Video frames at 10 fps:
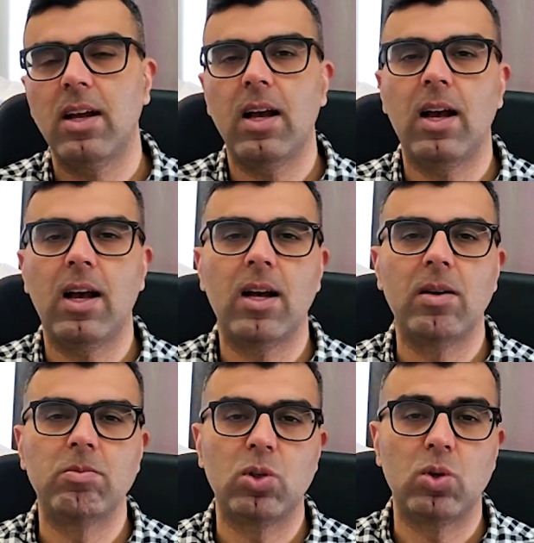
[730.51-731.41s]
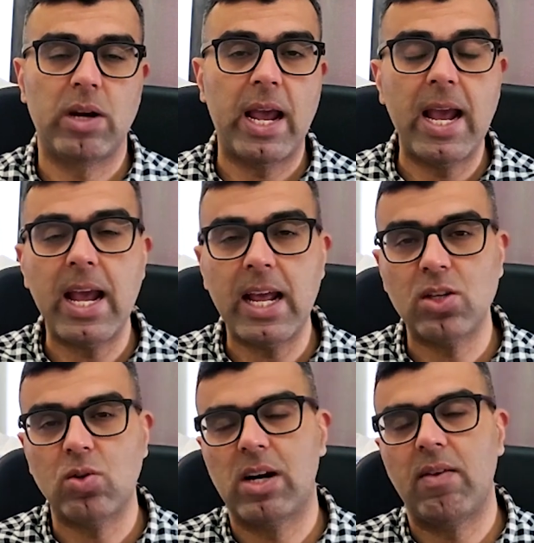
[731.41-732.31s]
your age,
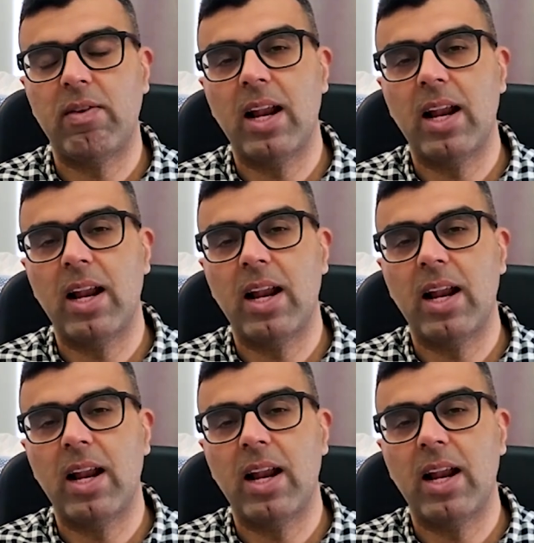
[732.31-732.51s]
your driving